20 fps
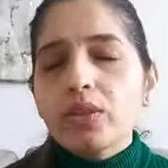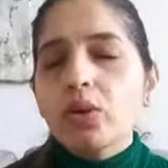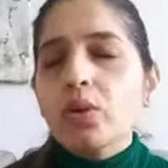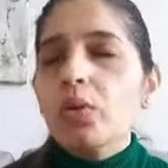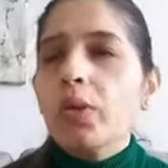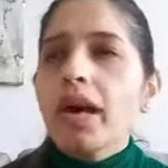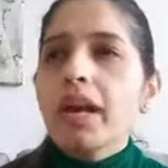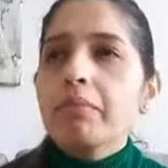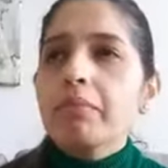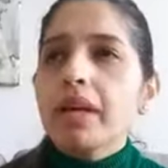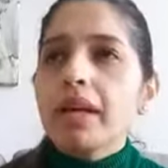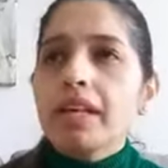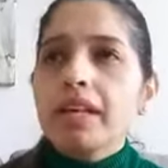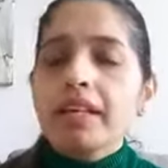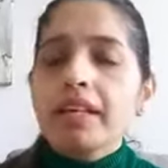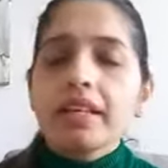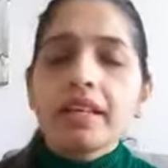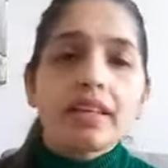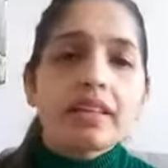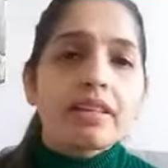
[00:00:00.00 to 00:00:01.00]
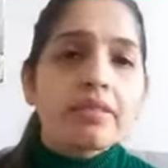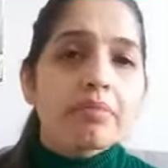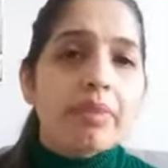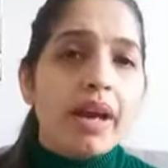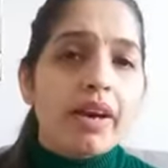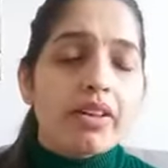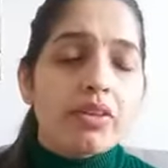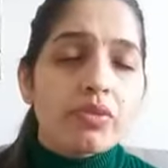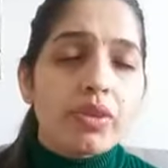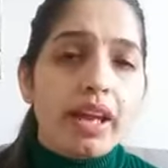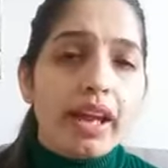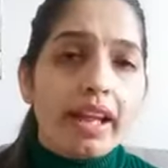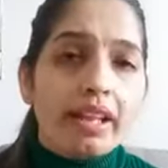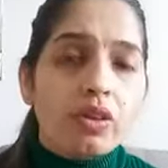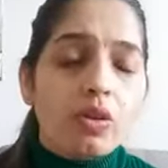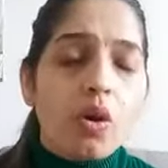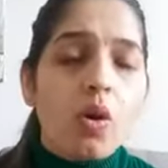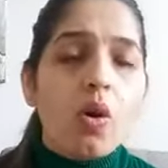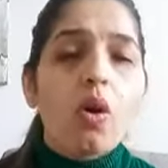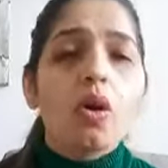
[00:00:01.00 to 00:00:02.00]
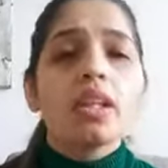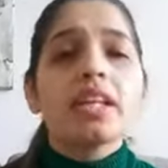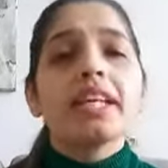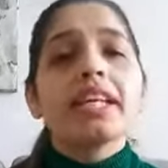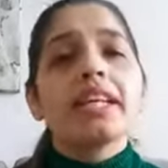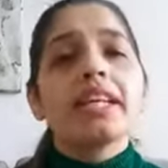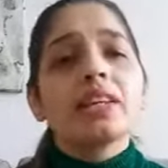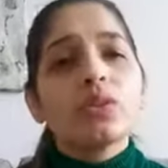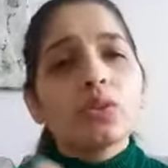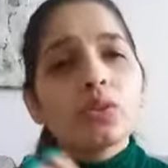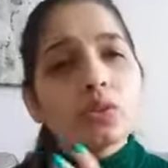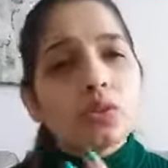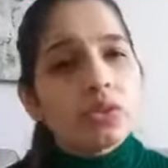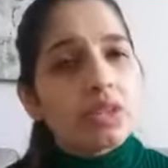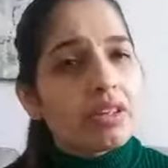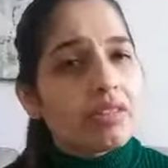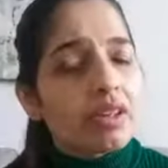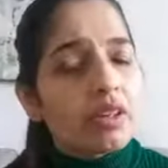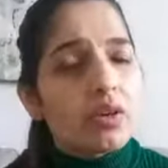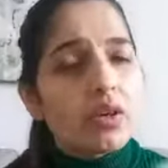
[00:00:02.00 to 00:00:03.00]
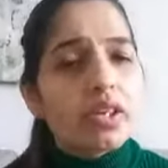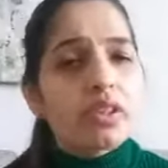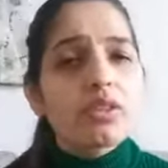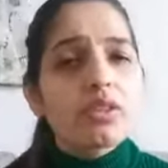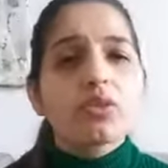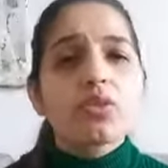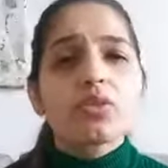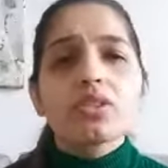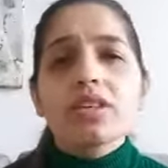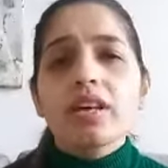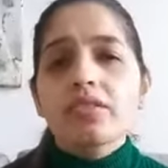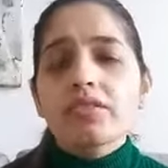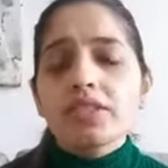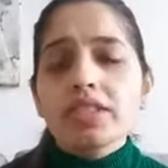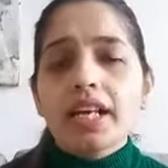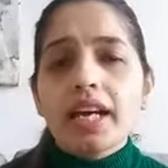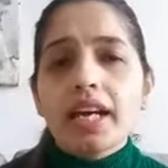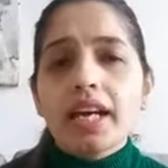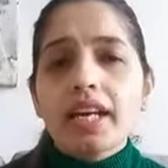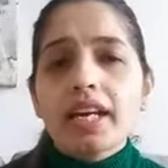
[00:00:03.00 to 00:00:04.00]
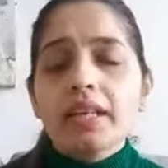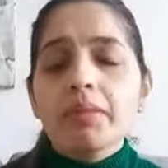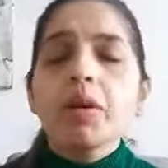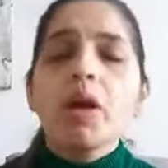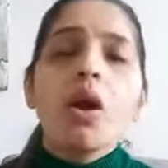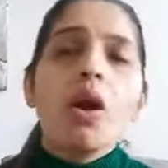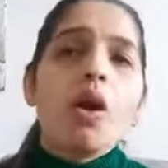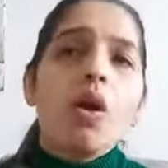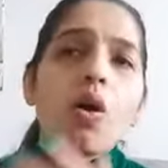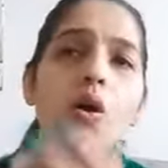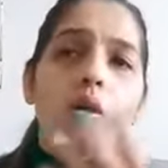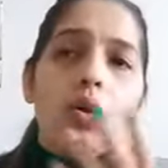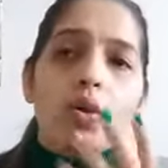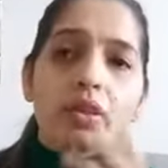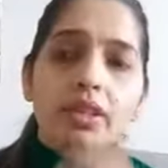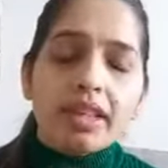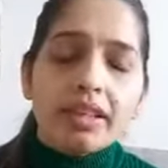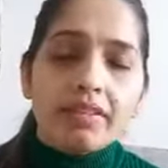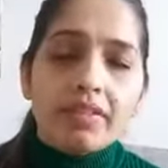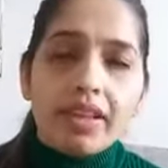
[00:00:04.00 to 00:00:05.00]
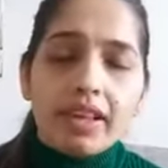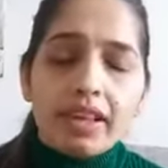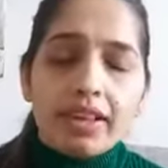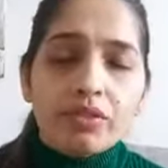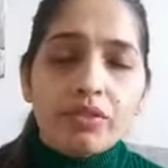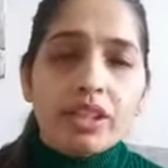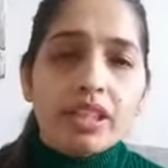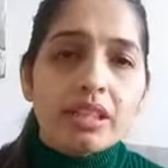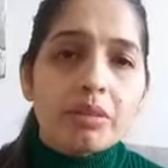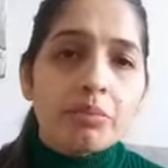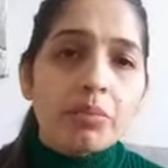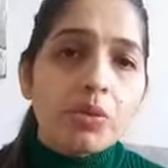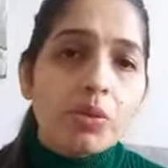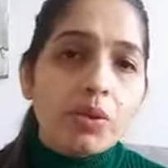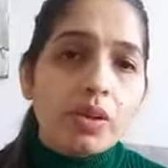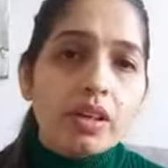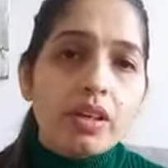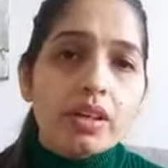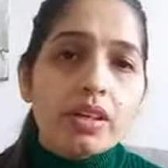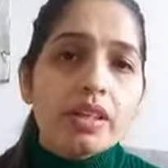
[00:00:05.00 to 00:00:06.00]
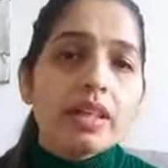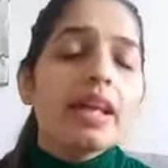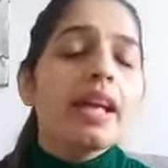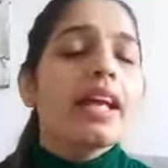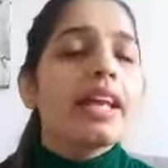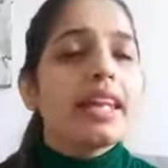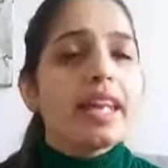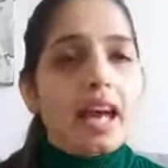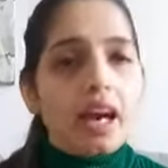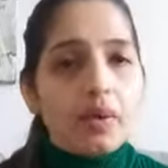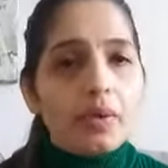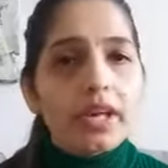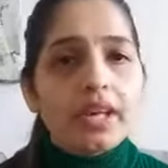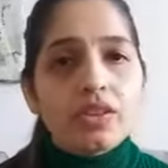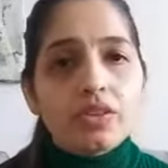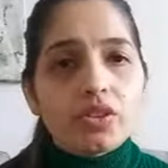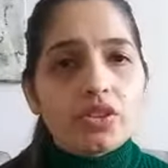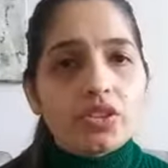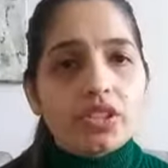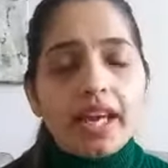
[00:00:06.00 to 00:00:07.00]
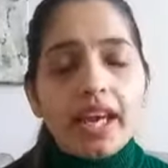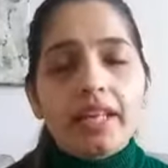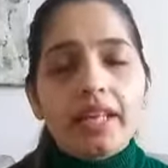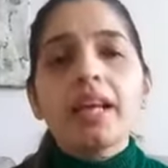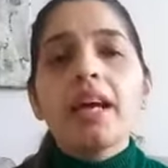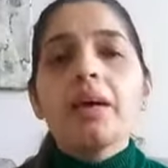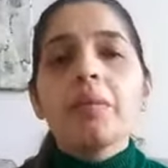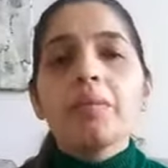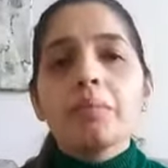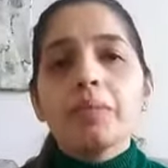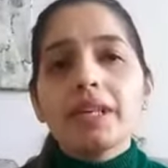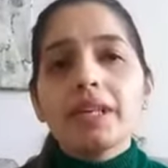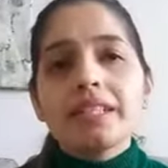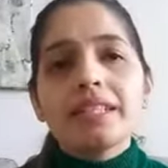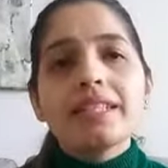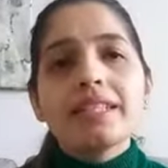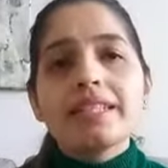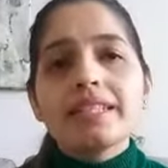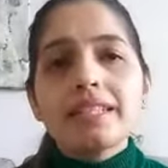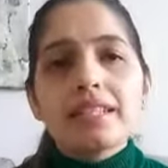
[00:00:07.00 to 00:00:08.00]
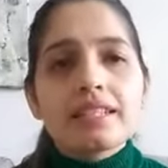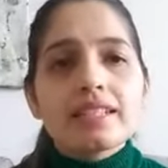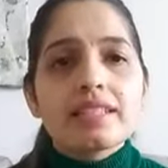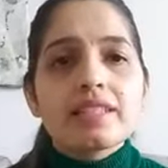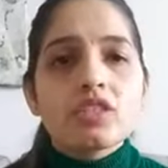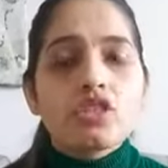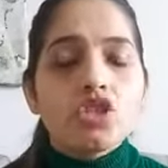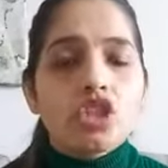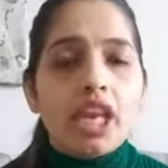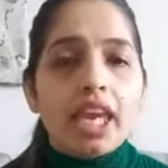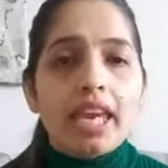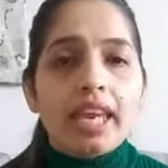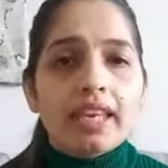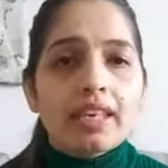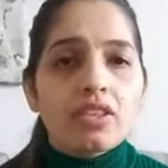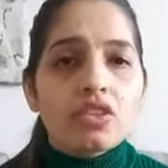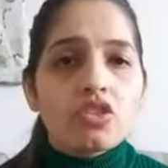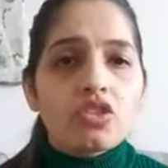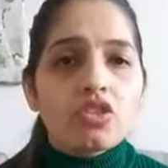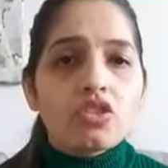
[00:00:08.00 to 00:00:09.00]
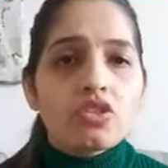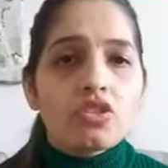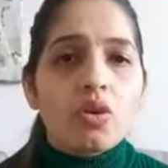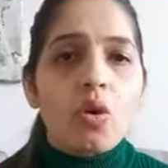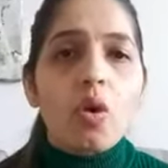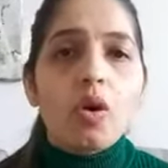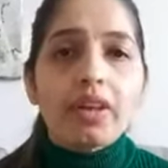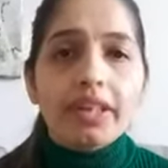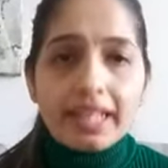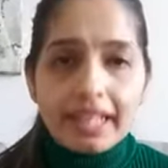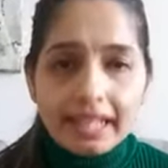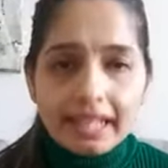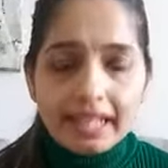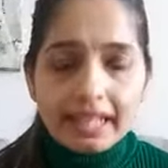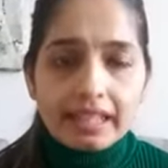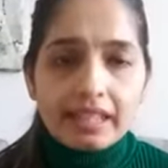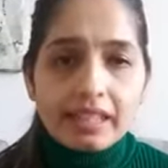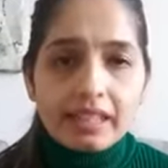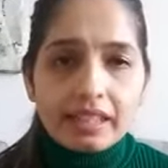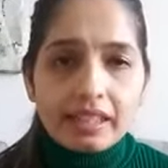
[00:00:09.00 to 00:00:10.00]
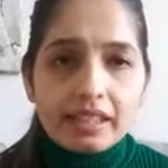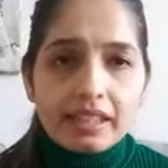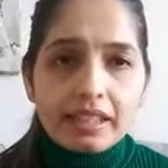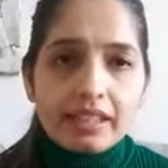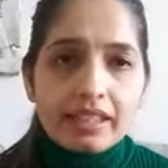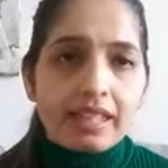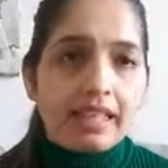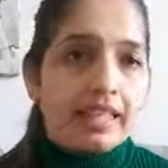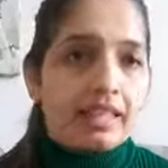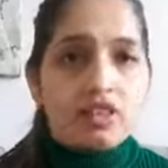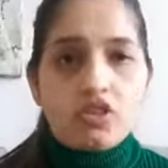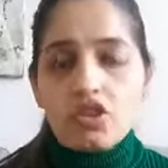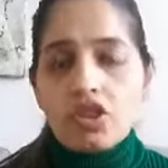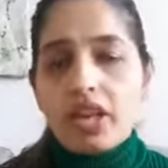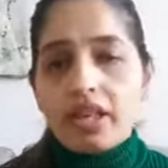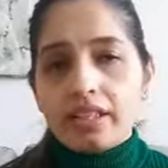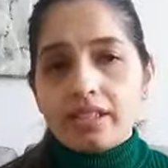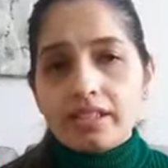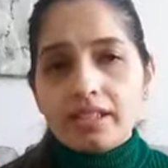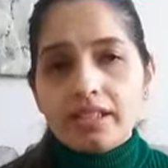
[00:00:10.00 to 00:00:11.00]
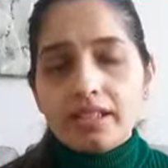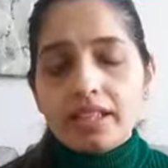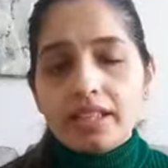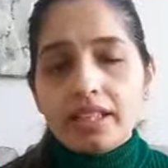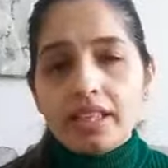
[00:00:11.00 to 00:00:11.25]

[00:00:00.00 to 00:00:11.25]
I know why my parents were alcoholic, you know, they were going through a tough time, or they were really poor. Now I understand. But it doesn't change or heal the inner child.